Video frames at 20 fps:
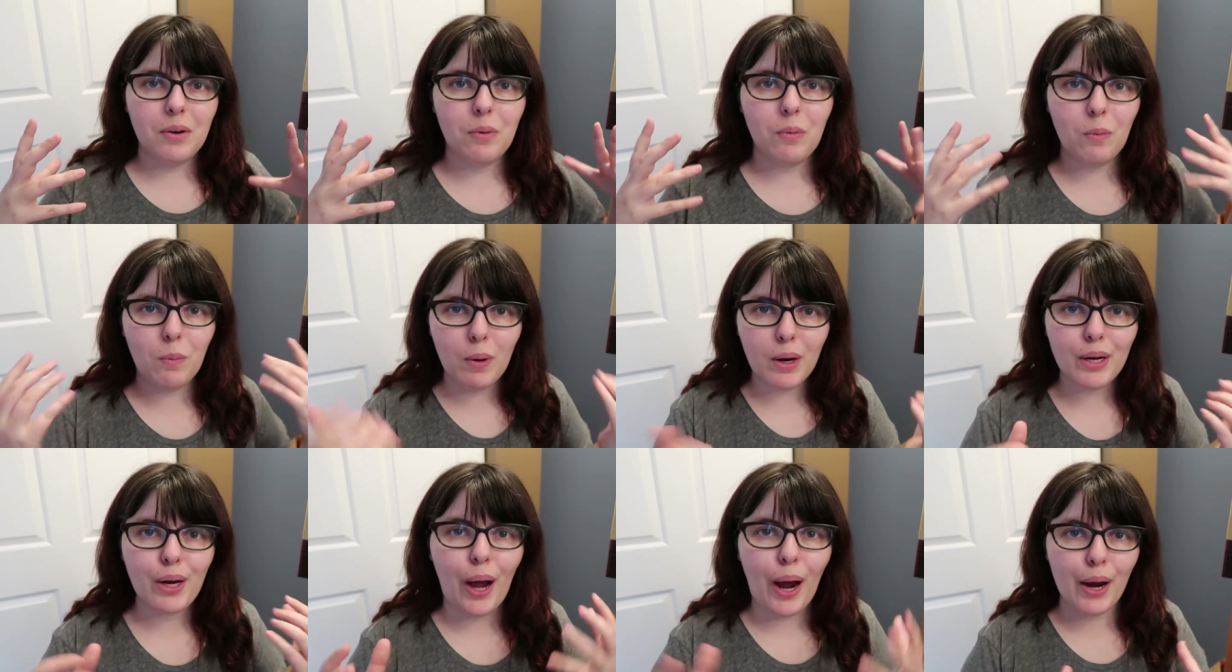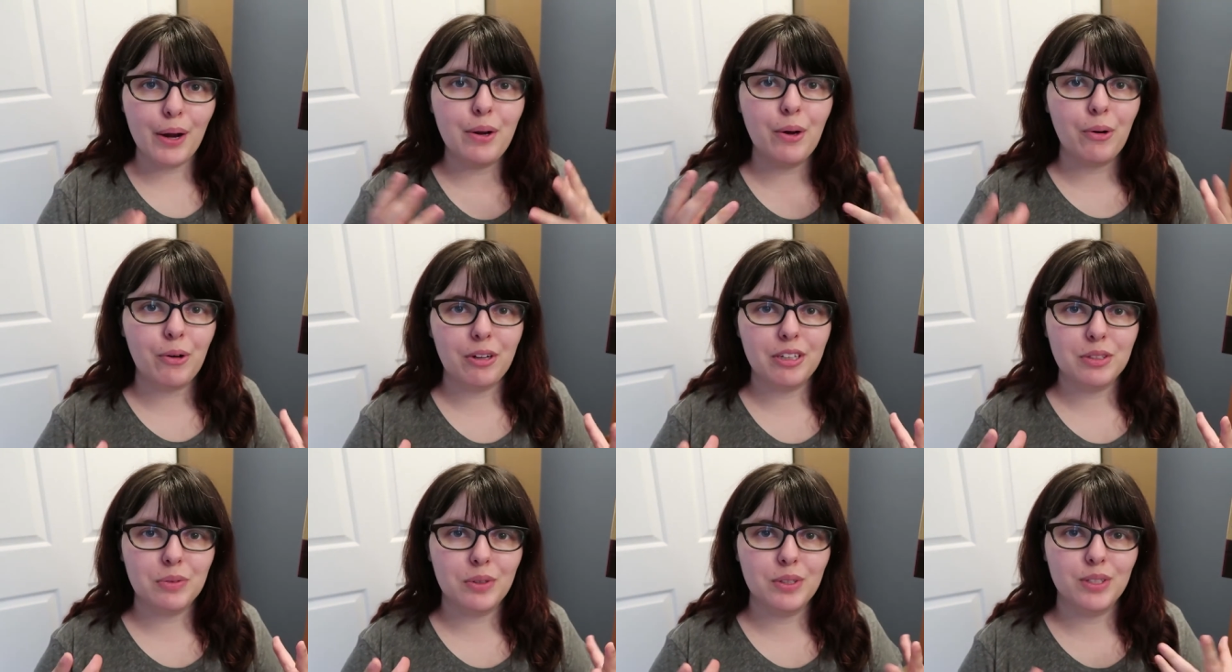What I
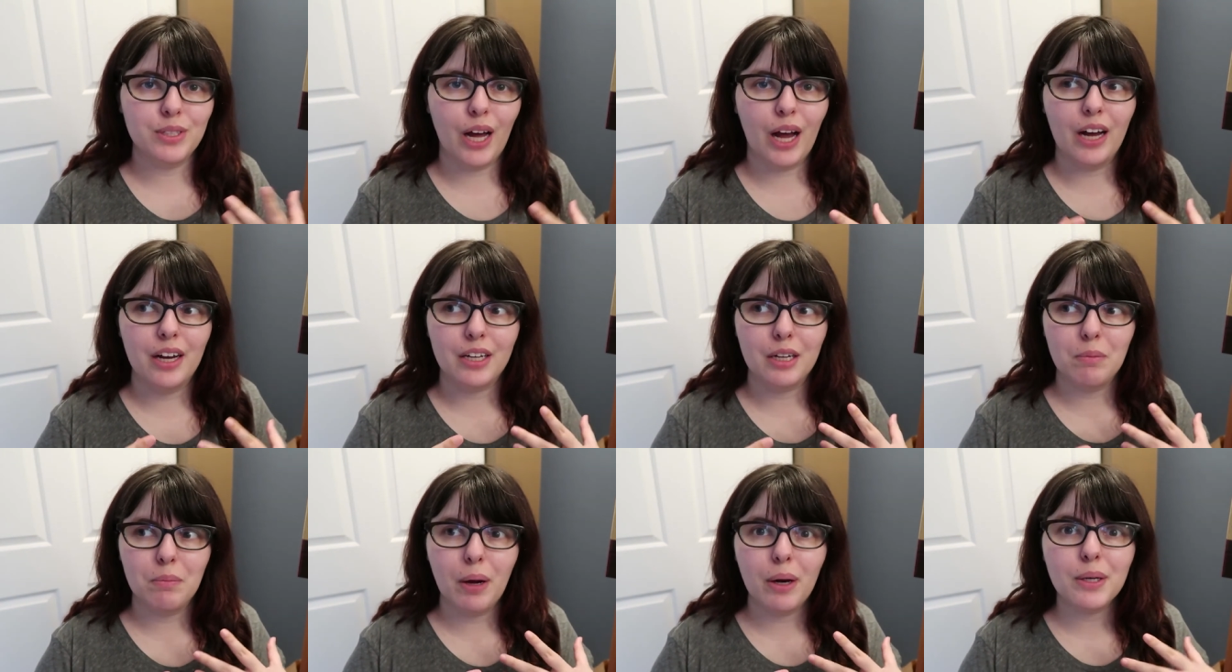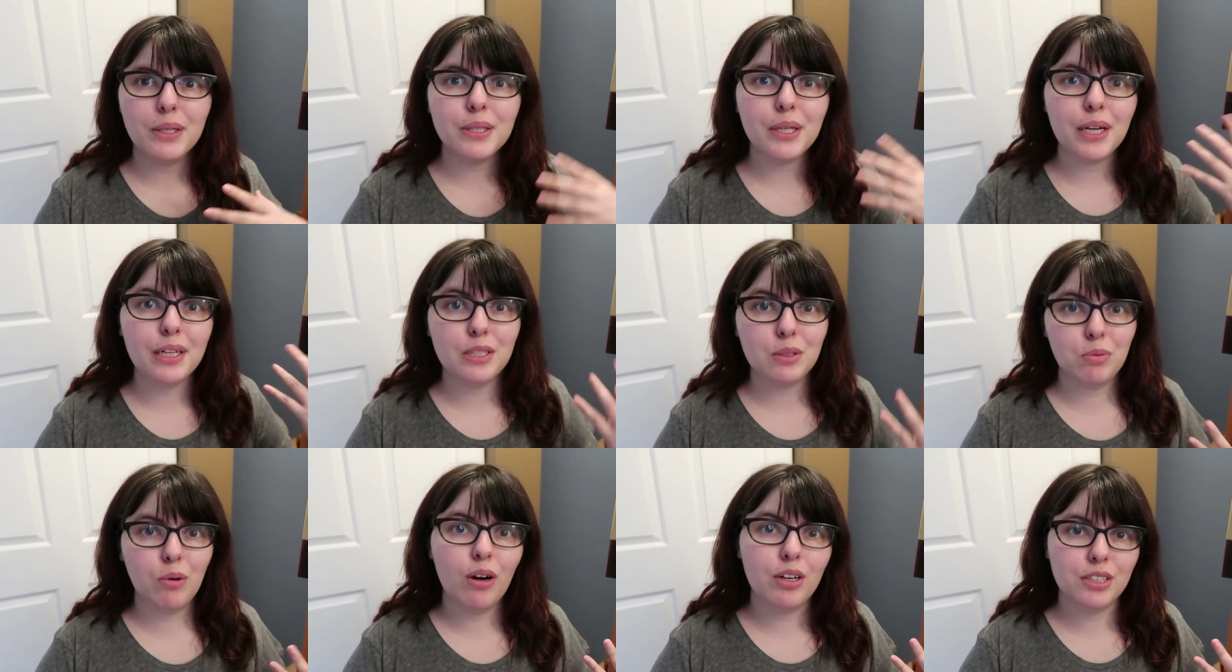noticed was that compared to
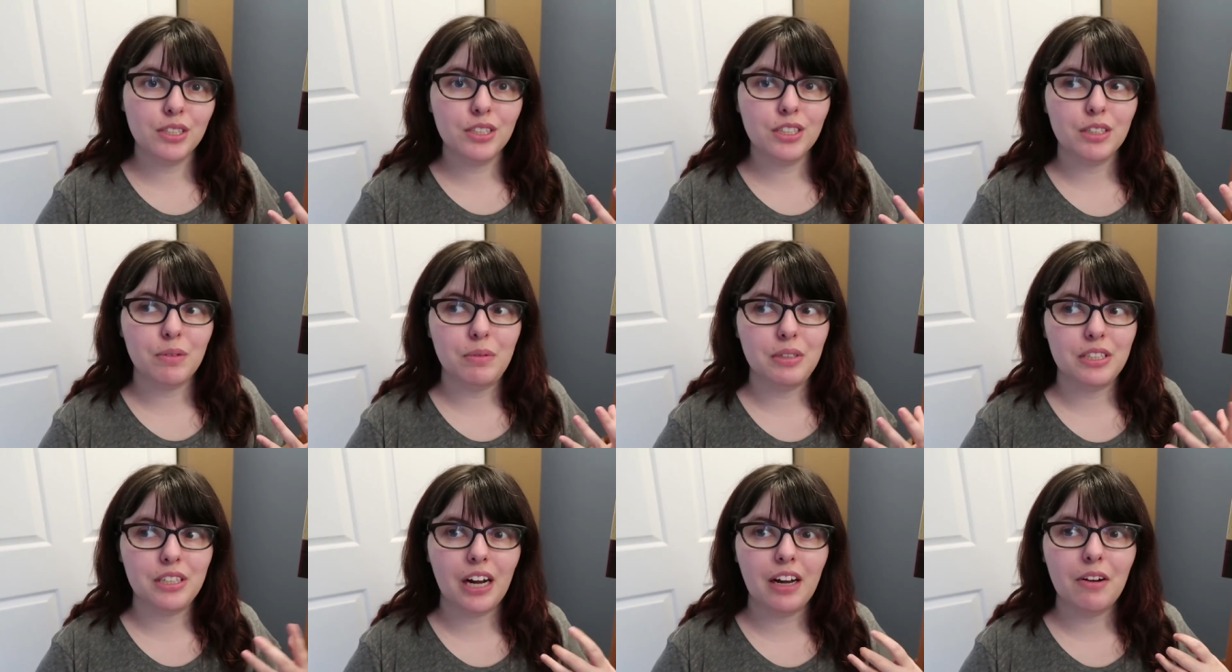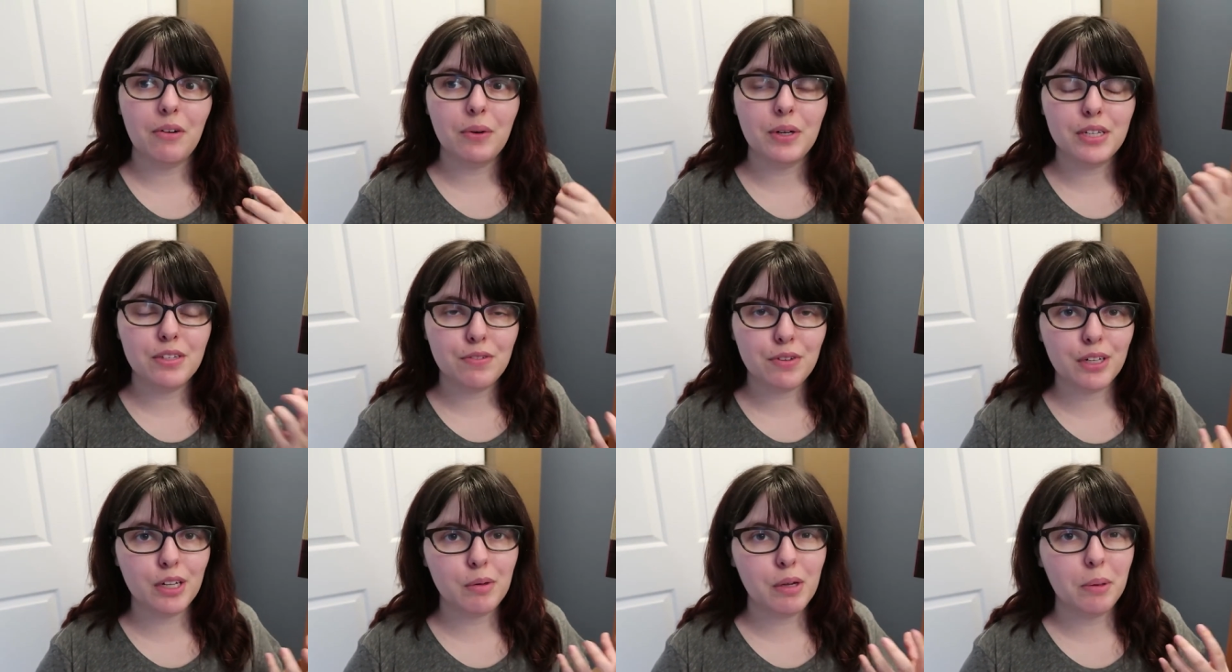Taste Washington, which I always
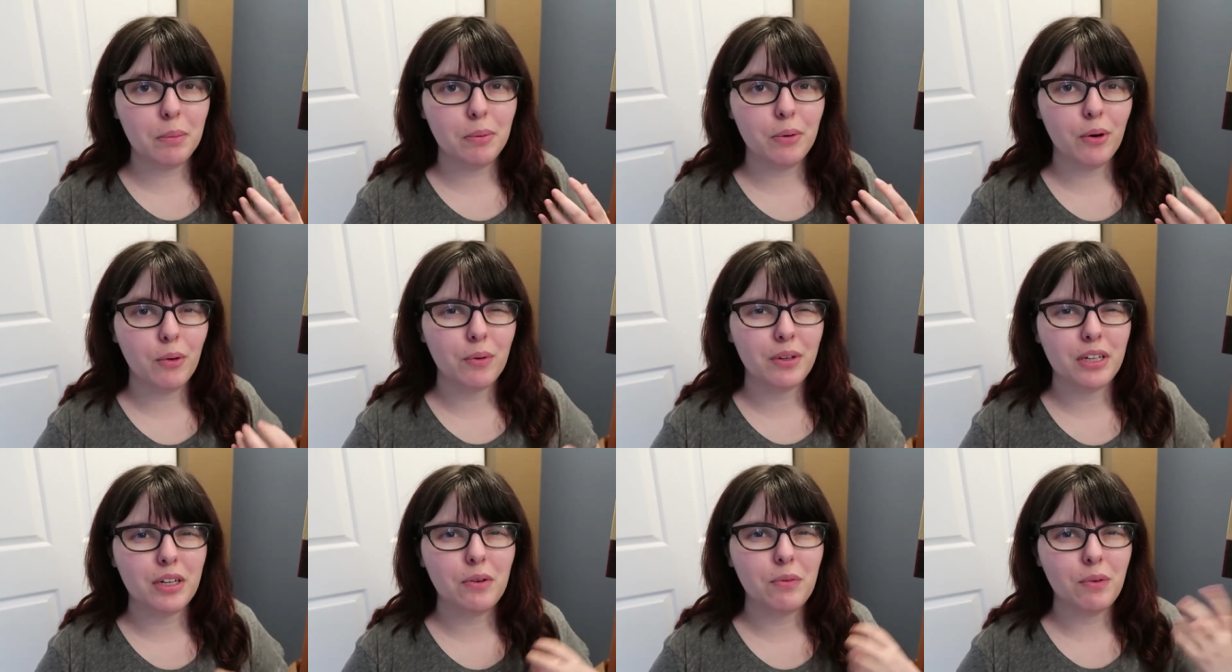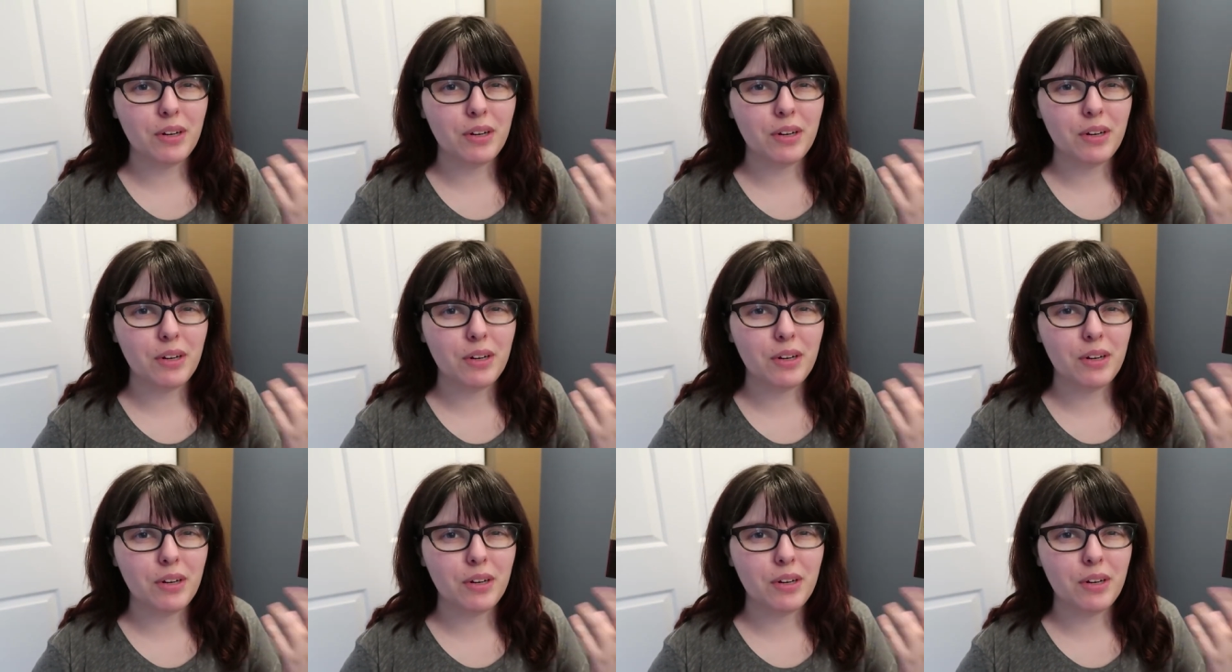feel like people are really